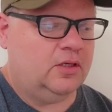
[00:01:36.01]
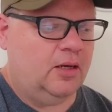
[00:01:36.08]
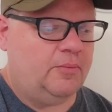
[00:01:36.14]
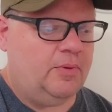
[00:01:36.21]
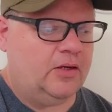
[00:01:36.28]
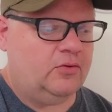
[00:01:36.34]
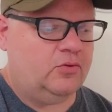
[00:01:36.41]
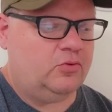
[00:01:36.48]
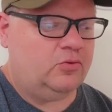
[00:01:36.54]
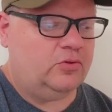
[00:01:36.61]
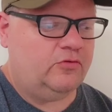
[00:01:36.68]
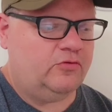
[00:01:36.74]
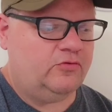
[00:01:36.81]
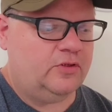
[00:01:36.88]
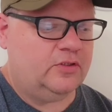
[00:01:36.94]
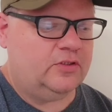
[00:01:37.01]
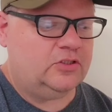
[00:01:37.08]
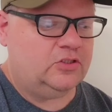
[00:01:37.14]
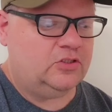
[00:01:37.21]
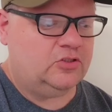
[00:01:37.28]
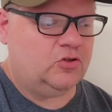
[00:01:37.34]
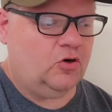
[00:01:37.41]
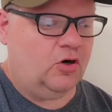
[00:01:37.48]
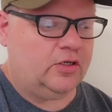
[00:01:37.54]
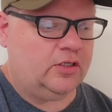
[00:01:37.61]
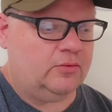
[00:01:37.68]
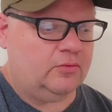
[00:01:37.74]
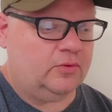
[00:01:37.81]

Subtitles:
about who the Phillies could target.